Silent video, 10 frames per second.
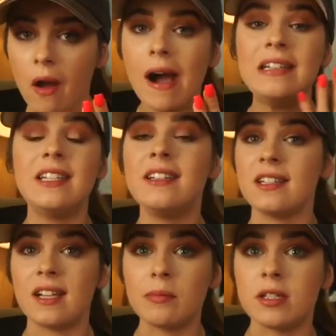I didn't
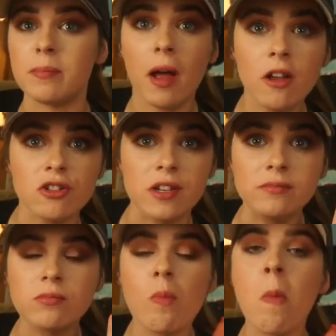accept his
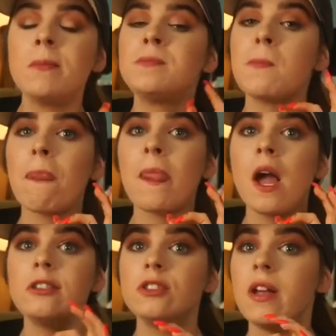apology,
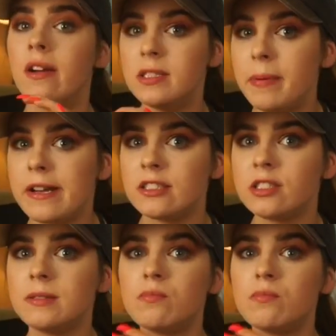so now he's pissed.